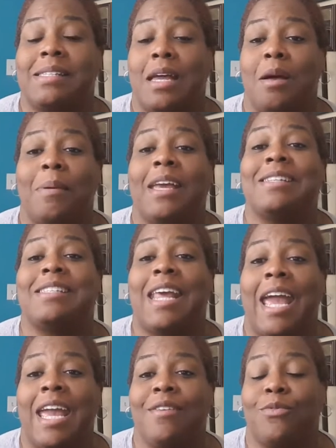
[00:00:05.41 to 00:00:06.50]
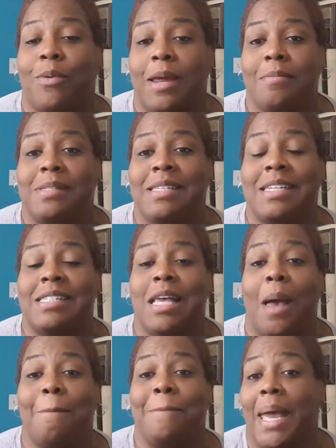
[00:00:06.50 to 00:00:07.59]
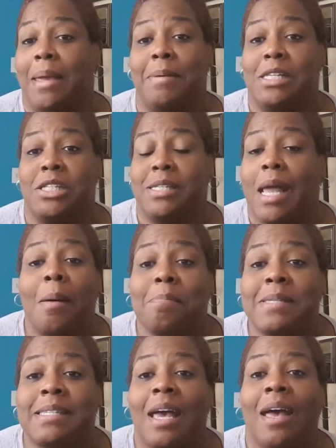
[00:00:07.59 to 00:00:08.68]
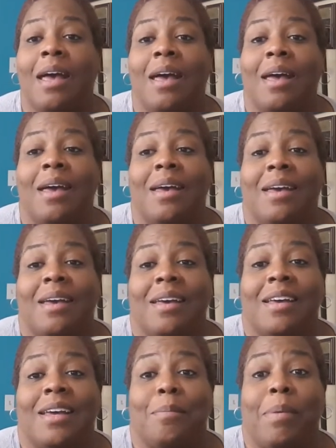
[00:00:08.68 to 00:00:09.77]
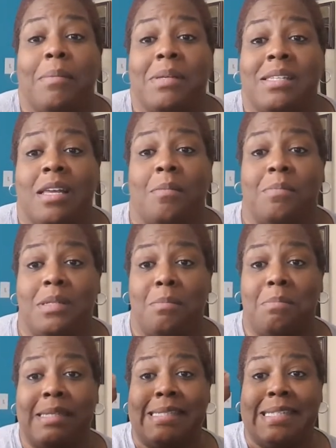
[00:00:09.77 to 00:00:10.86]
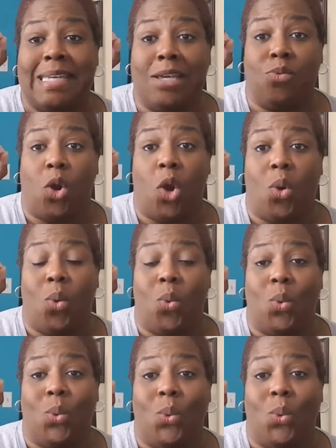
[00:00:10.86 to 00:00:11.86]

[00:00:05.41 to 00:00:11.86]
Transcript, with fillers: step in Dave Ramsey's Baby Steps. Baby step number zero. zero.